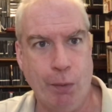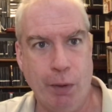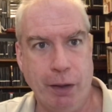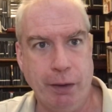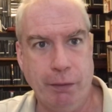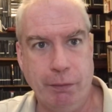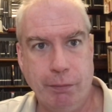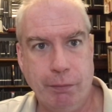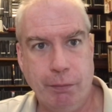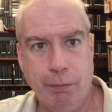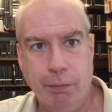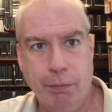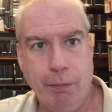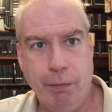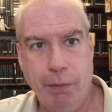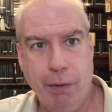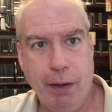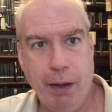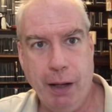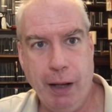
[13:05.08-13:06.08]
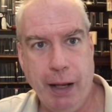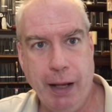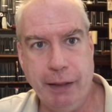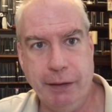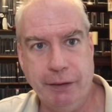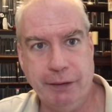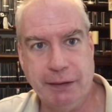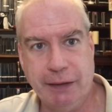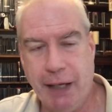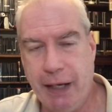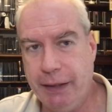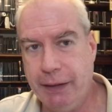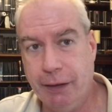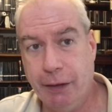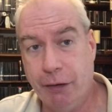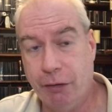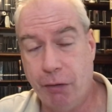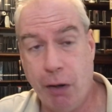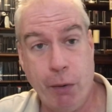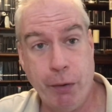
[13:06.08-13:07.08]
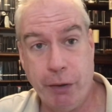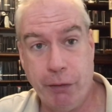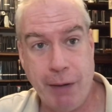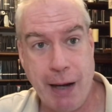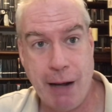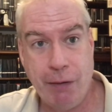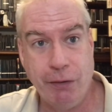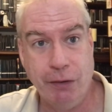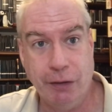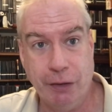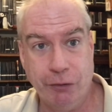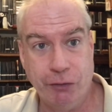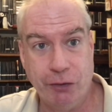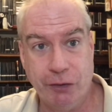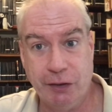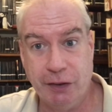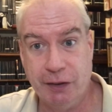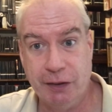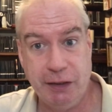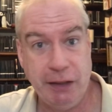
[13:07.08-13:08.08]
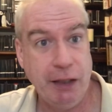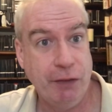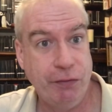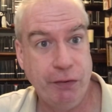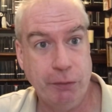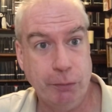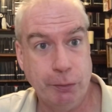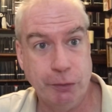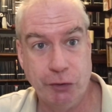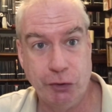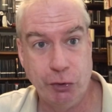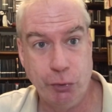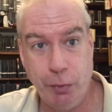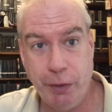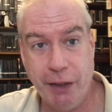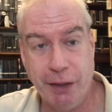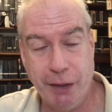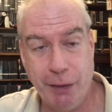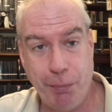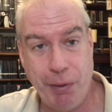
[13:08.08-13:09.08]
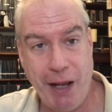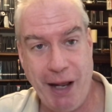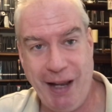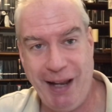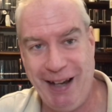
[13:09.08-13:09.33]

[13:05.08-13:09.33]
one and deciding to throw it around a little just to see if it will squeal in pain.